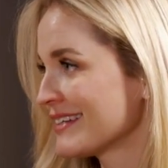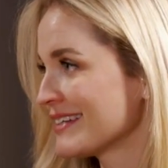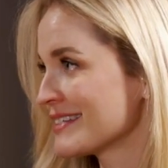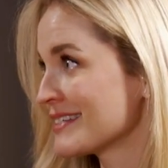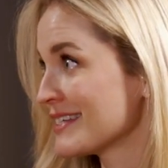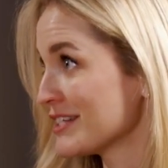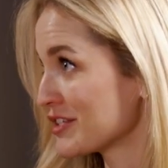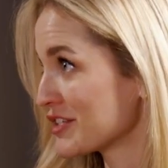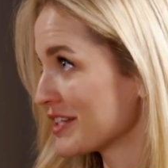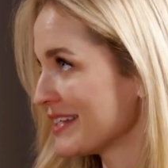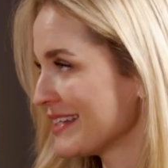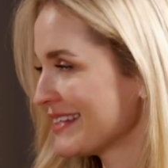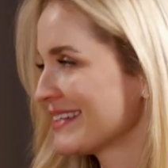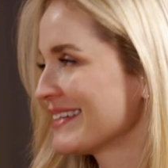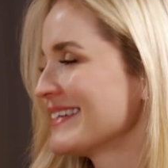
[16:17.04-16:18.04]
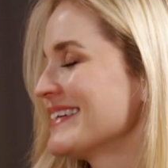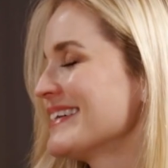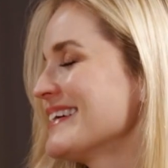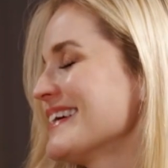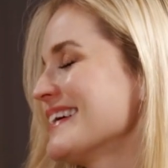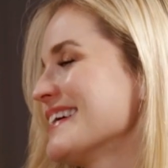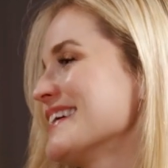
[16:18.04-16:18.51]
essentially.
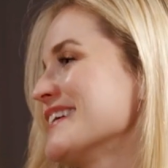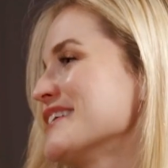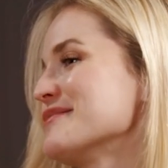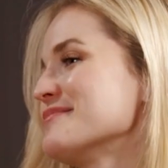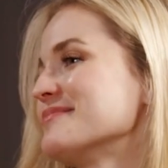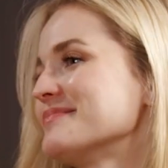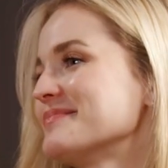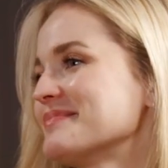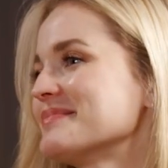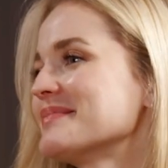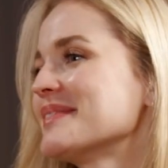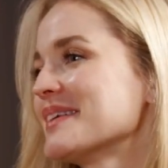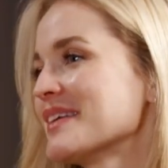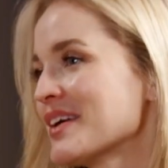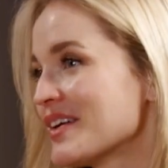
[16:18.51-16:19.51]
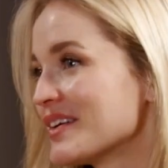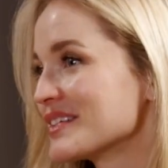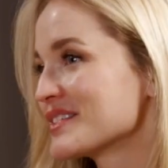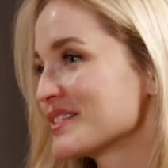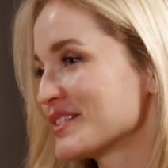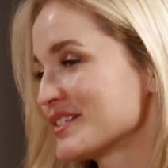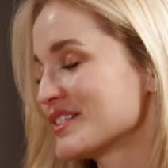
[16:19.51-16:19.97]

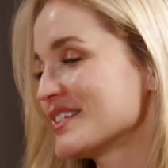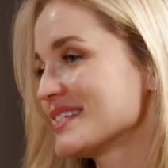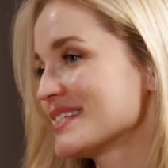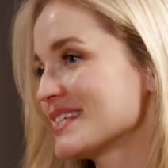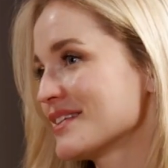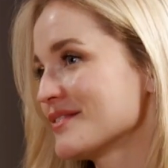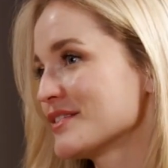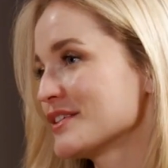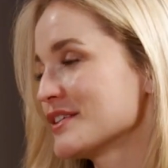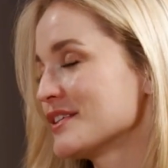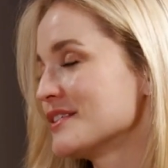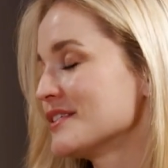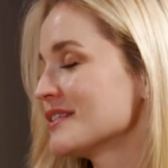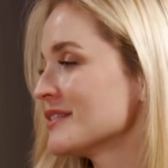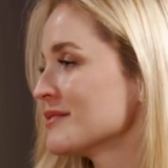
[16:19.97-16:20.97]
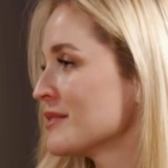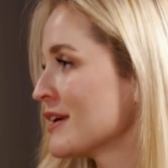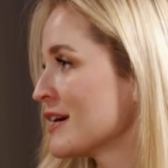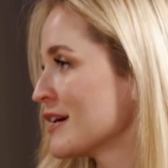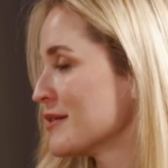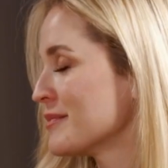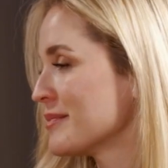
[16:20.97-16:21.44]
So she severed
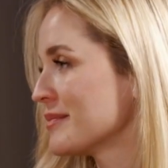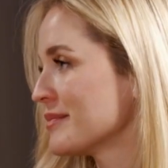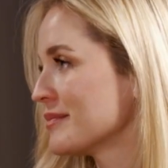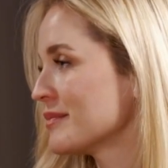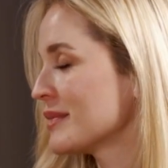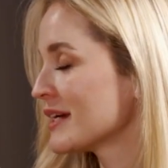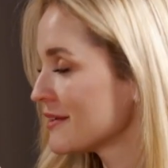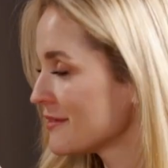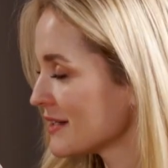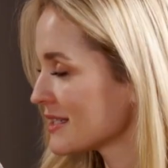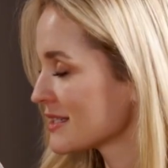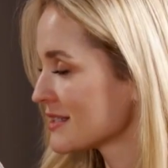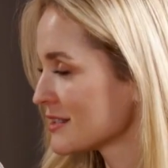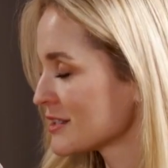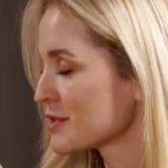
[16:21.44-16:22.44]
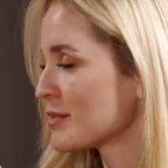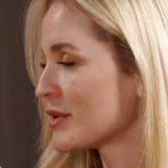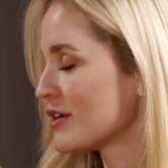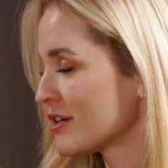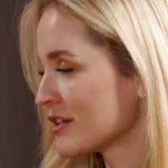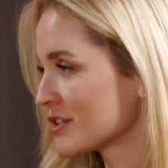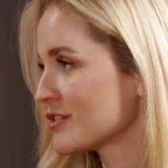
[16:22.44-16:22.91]
blood vessels, my
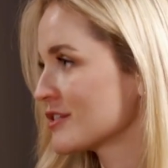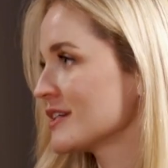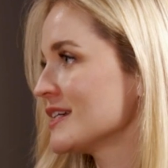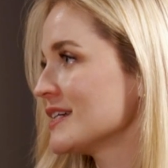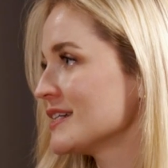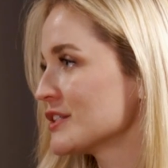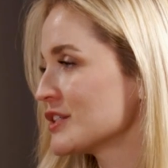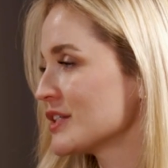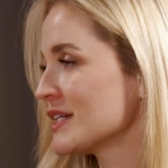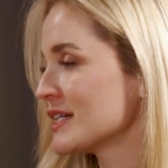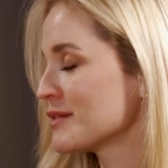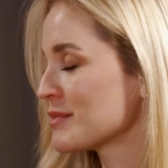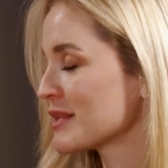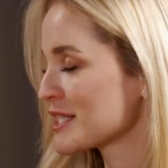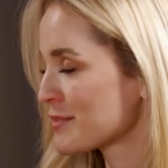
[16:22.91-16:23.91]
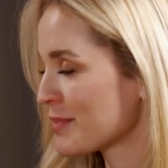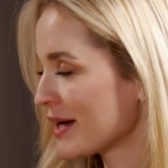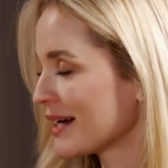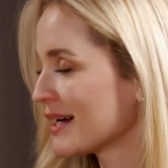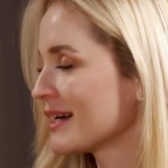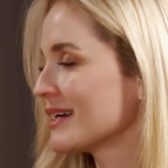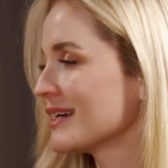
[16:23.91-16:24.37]
artery, she hit my
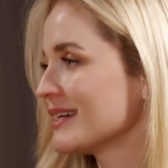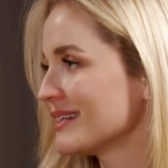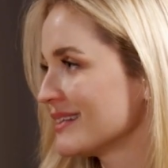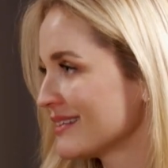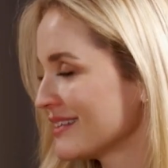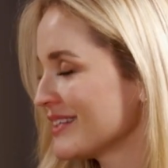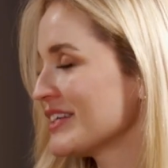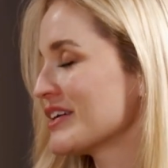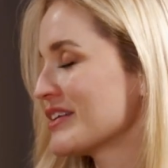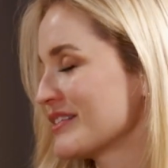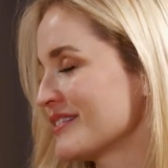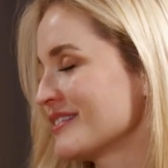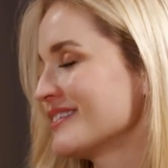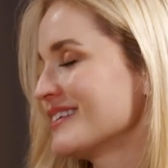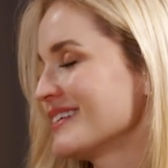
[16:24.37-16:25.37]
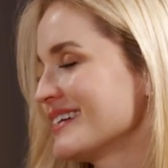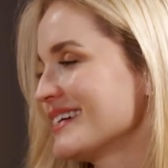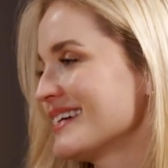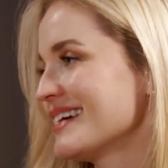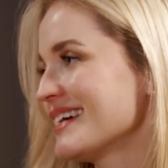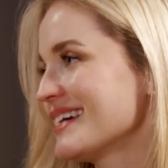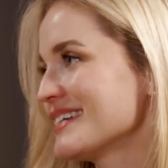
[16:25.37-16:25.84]
spine. Yeah.
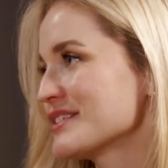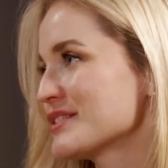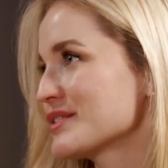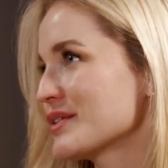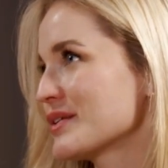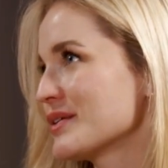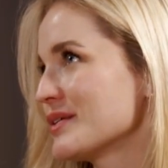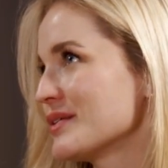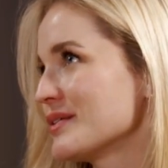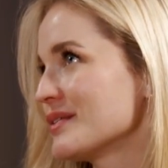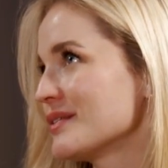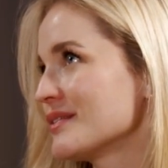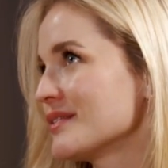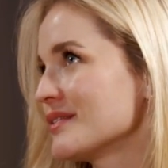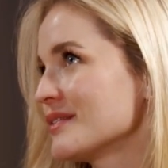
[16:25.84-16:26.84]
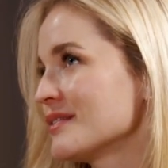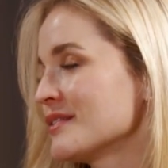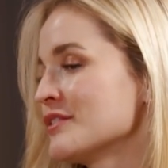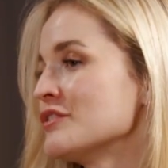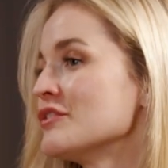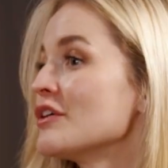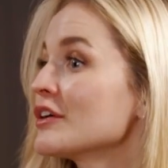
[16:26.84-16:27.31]
So
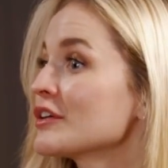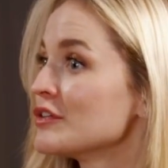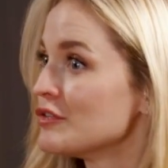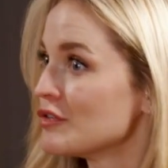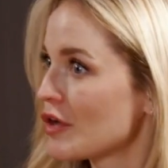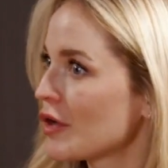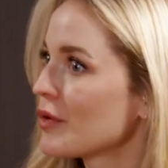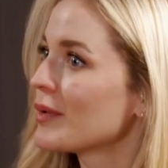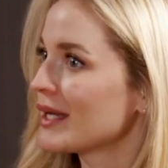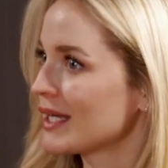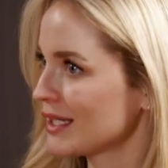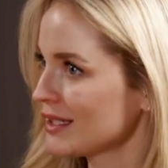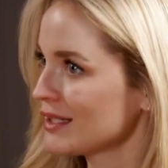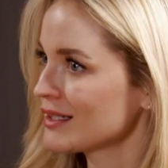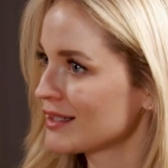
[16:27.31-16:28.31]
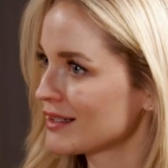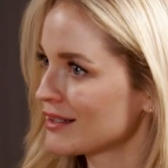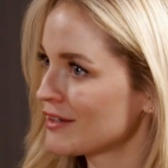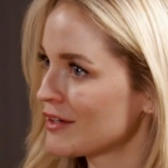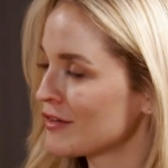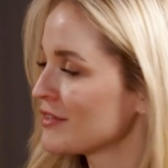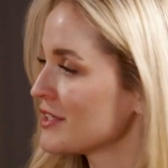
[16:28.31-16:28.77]
not knowing
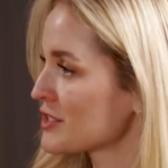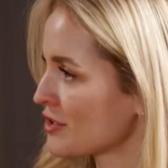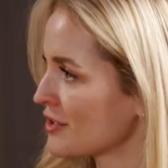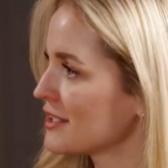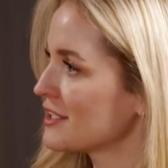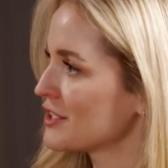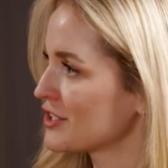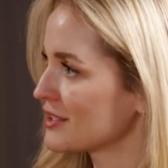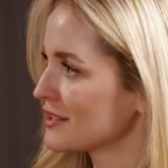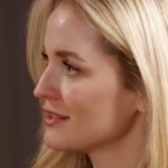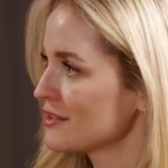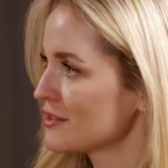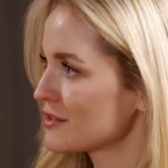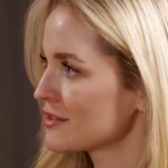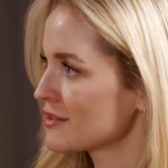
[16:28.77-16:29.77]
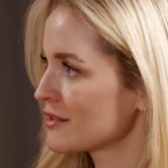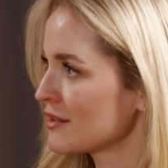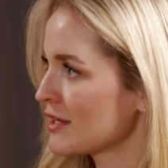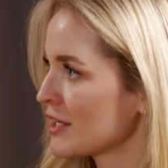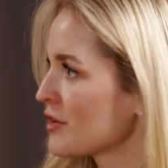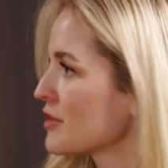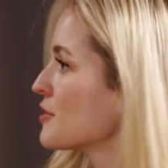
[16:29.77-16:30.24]
of these conditions
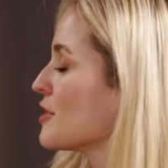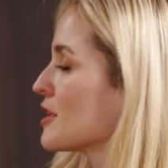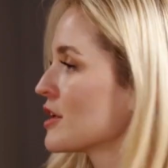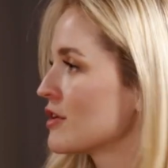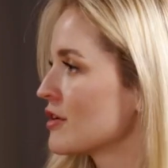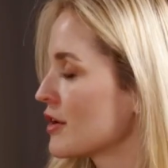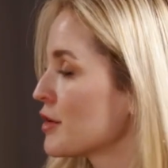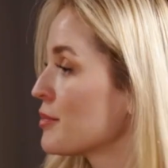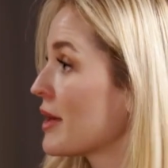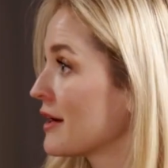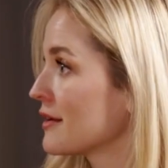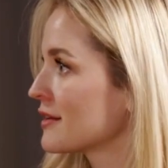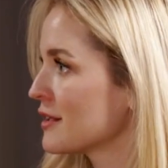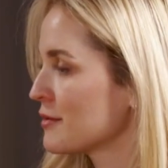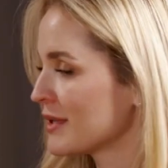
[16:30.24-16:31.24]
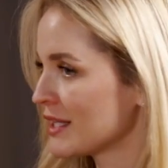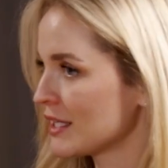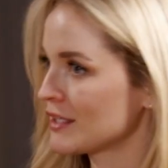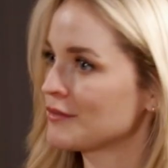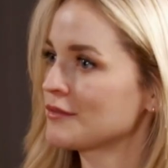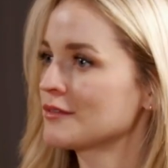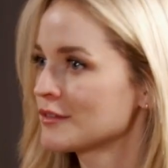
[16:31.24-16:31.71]
and not knowing a lot about them, and
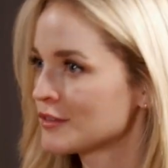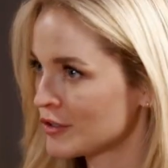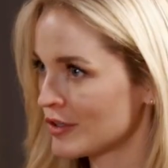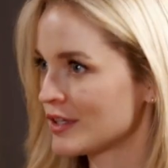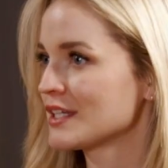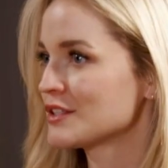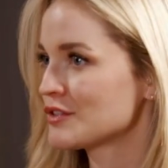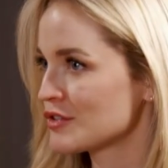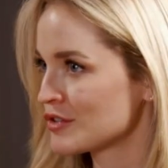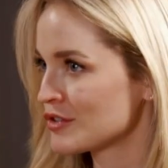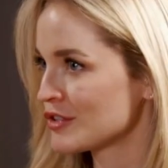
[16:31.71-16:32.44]
then going into